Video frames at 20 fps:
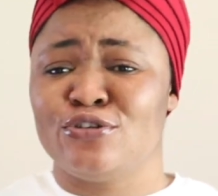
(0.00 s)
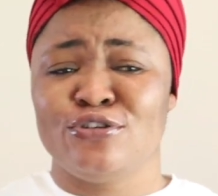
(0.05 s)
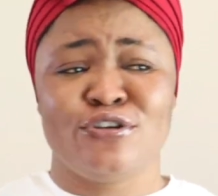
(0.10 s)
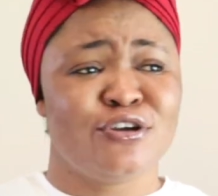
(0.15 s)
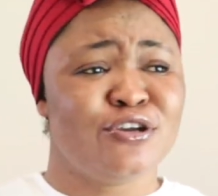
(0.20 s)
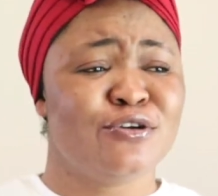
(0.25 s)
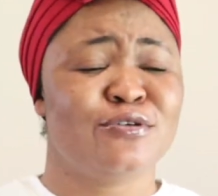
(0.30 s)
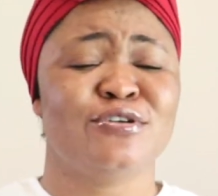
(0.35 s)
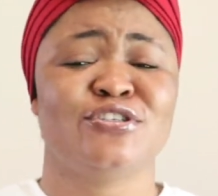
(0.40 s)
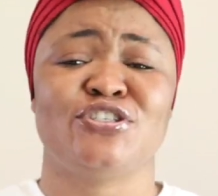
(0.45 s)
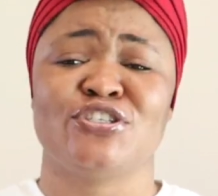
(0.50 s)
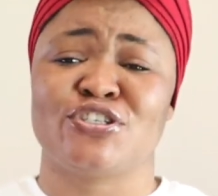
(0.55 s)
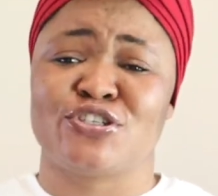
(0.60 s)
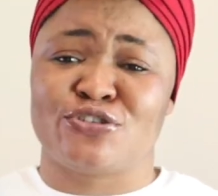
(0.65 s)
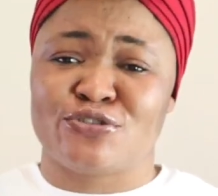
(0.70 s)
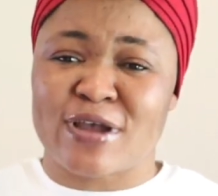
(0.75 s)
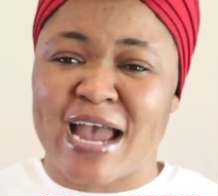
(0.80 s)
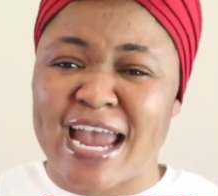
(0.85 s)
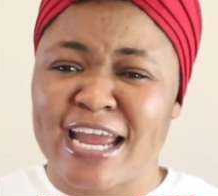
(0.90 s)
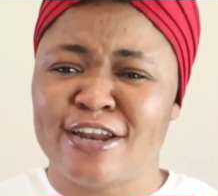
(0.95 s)
you know you're
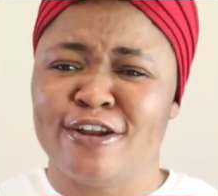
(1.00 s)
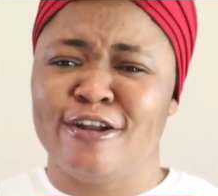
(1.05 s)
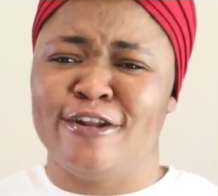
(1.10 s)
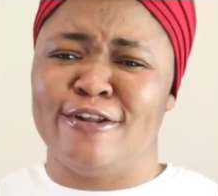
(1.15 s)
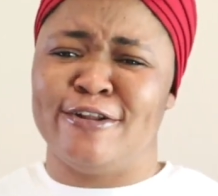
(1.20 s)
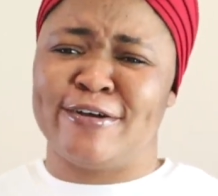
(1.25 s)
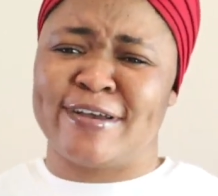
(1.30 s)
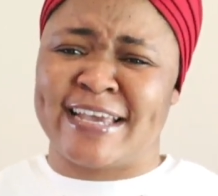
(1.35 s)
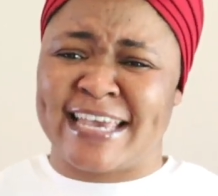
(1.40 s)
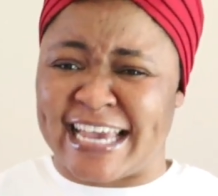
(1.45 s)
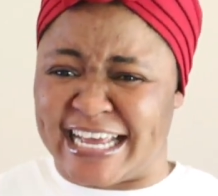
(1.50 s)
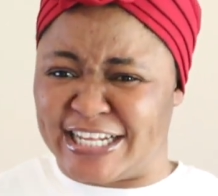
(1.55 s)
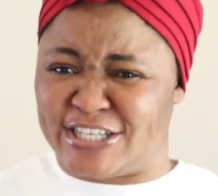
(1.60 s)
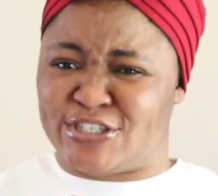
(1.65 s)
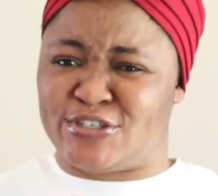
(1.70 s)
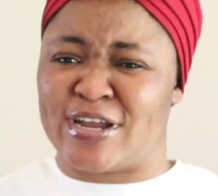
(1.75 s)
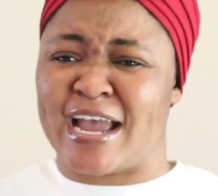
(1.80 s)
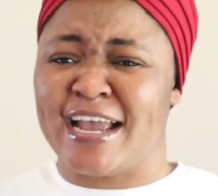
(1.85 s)
just trying to look at